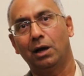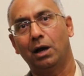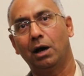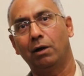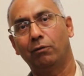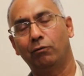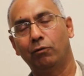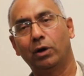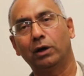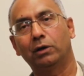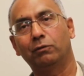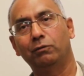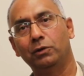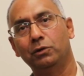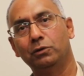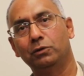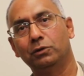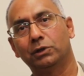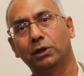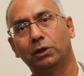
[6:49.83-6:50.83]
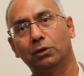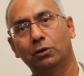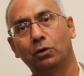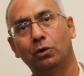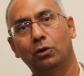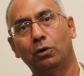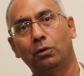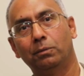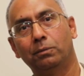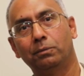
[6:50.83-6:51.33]
of what we use at
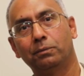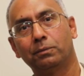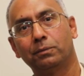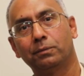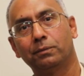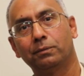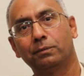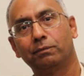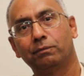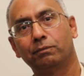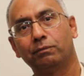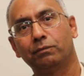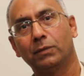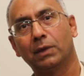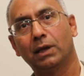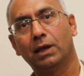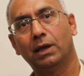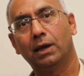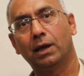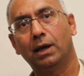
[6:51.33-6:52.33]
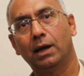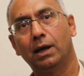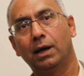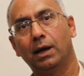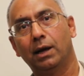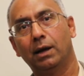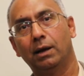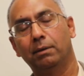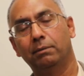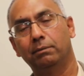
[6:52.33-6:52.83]
home.
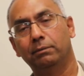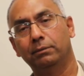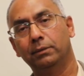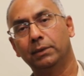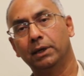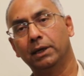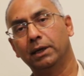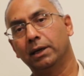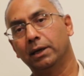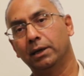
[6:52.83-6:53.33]
From